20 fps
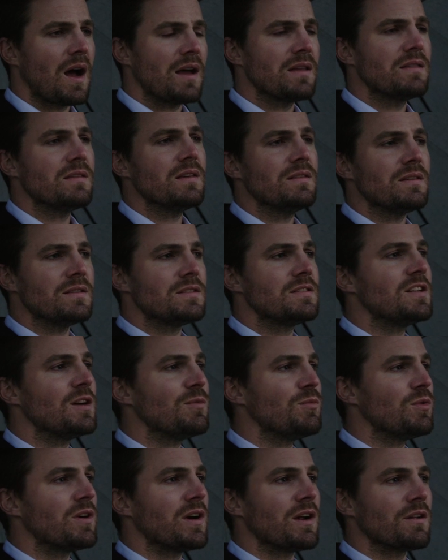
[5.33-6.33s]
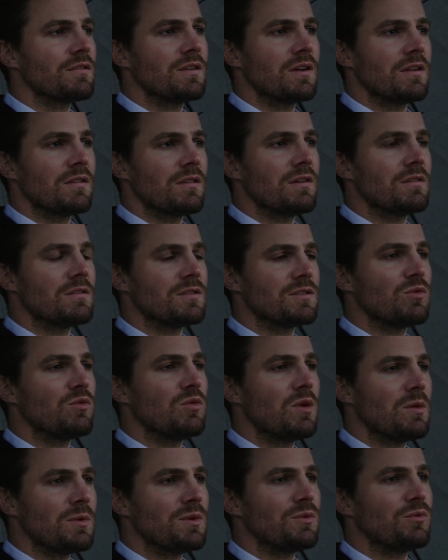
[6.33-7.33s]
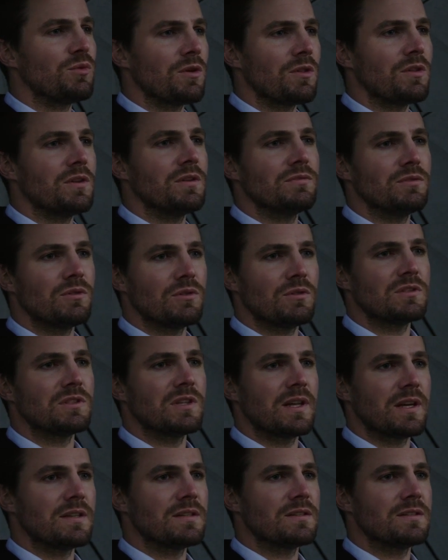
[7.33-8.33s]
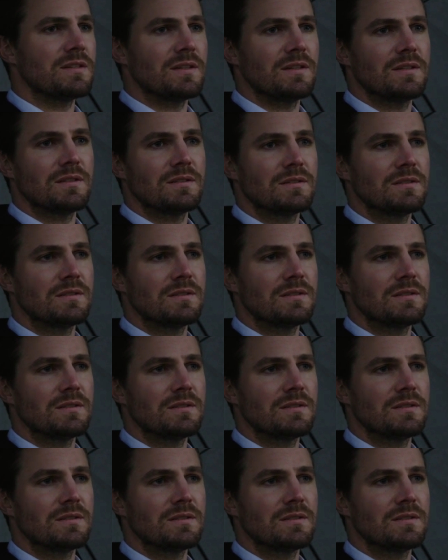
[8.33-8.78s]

I think that somewhere out there, there is a woman worthy of Laurel's legacy.